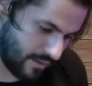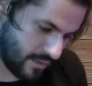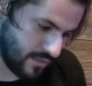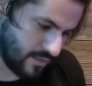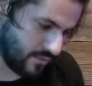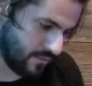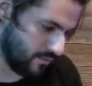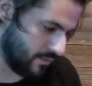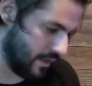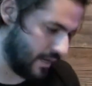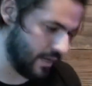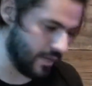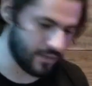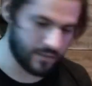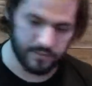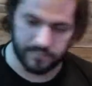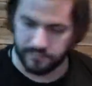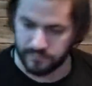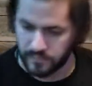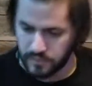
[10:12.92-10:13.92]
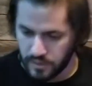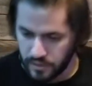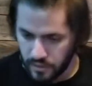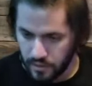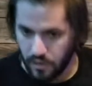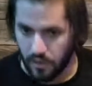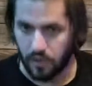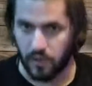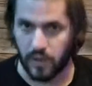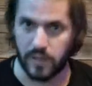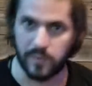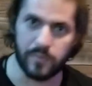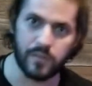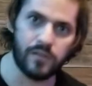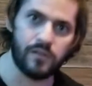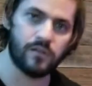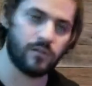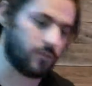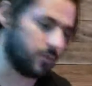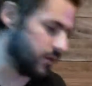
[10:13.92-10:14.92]
do like
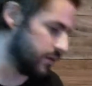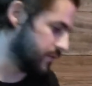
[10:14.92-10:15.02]
armor, or